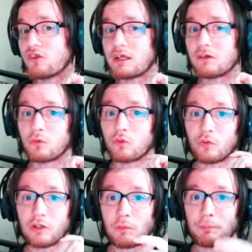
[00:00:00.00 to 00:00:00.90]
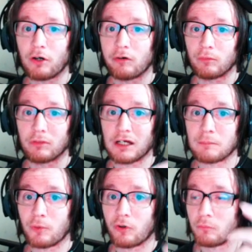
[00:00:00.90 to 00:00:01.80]
to that, I'll do another poll
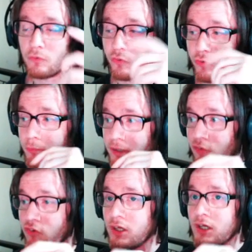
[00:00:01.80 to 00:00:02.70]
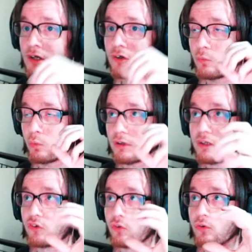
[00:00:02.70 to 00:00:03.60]
up on Majora's Mask. Will
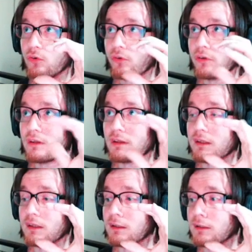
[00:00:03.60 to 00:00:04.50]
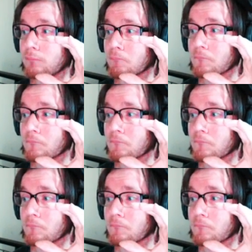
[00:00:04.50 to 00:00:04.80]
I do the